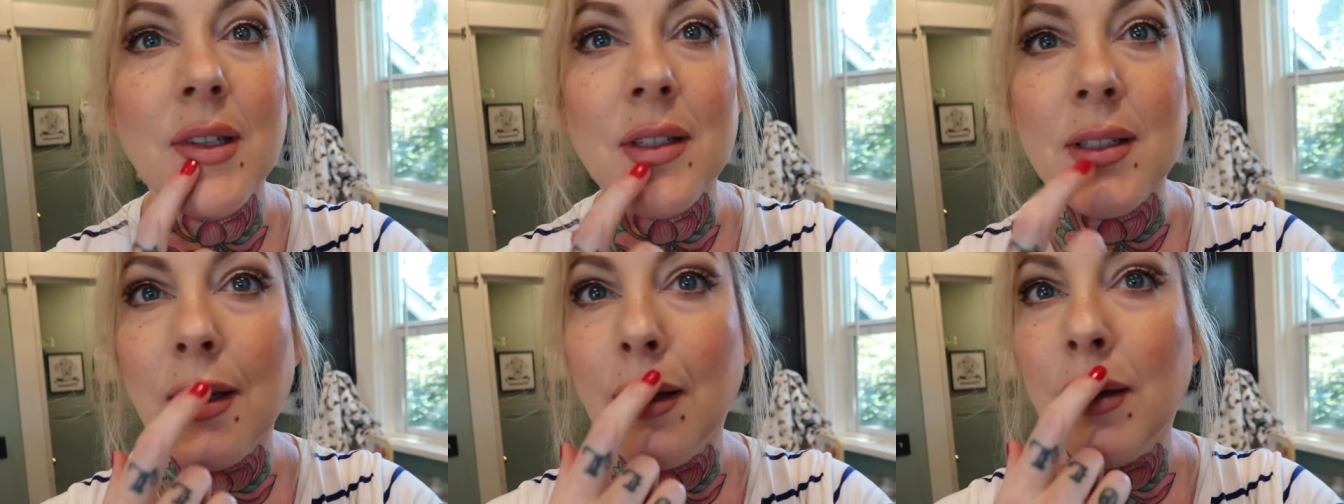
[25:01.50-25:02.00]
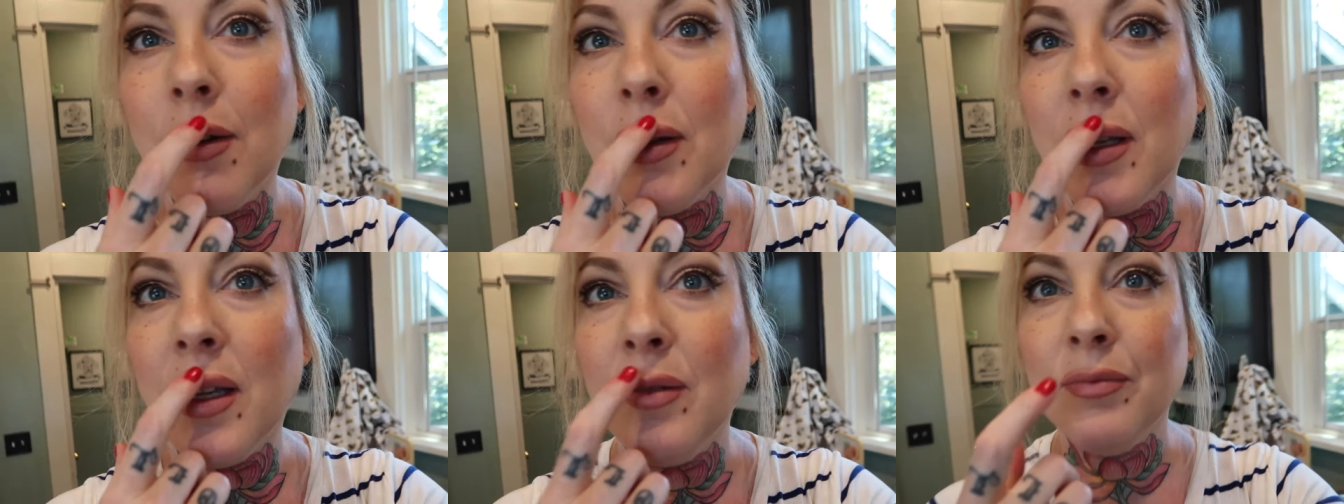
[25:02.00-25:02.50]
just ate a
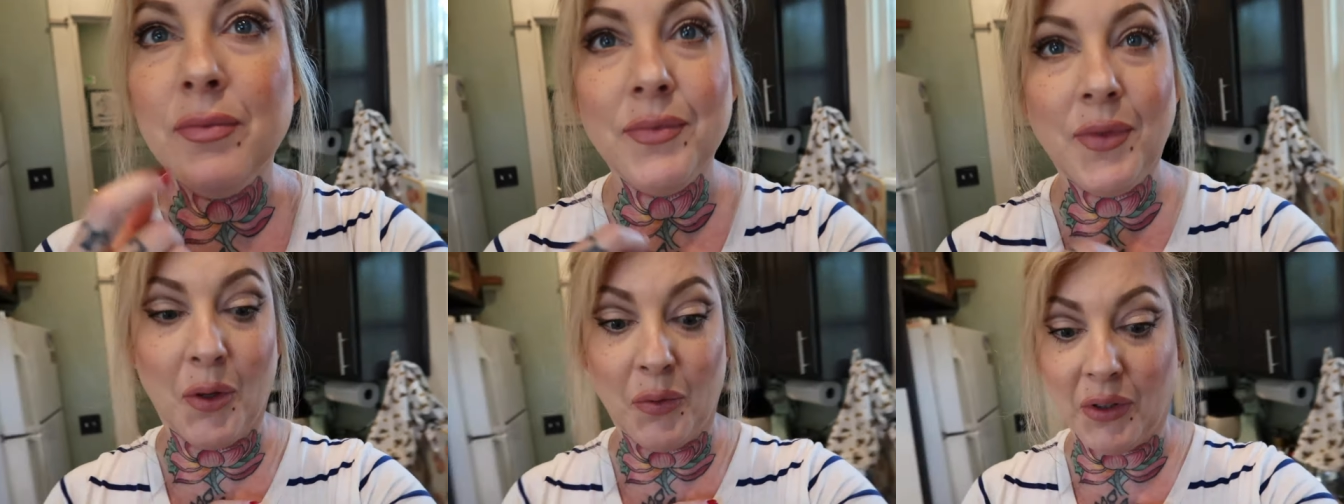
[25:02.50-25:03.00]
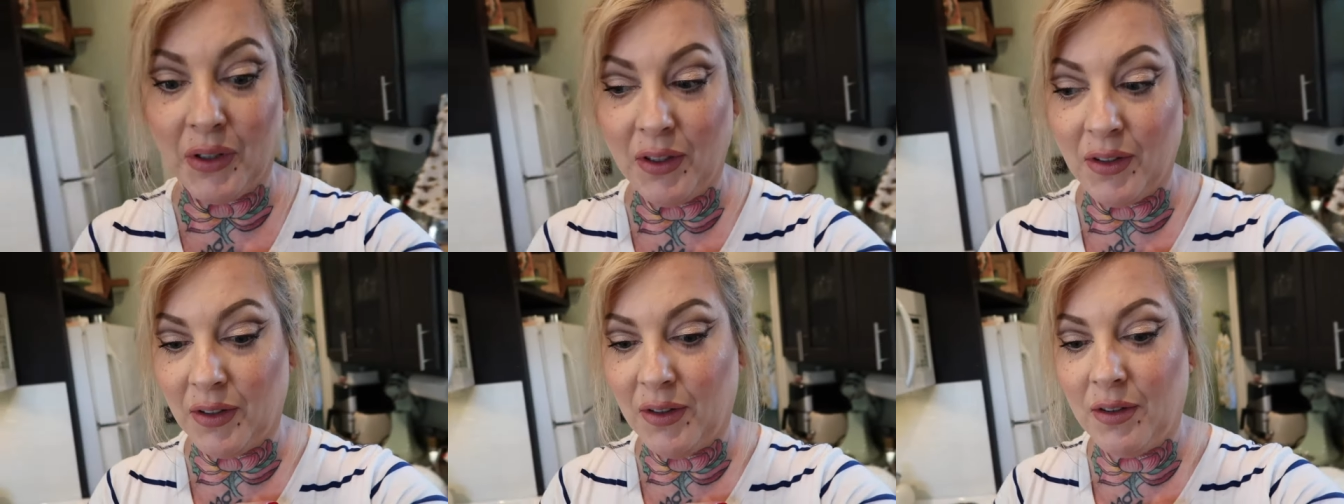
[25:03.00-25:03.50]
cookie. They're really
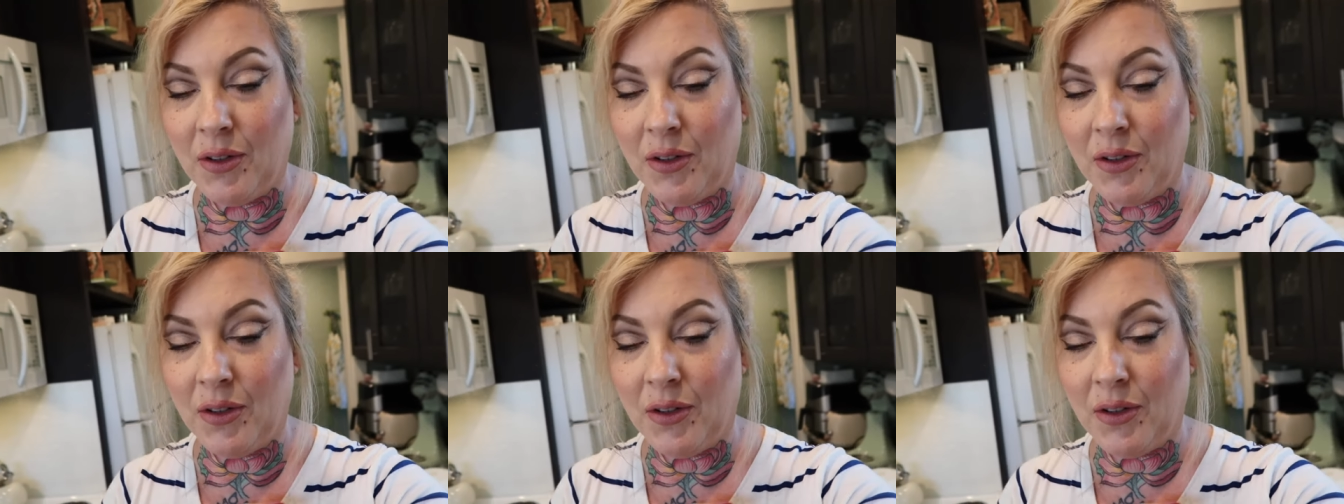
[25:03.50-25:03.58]
good.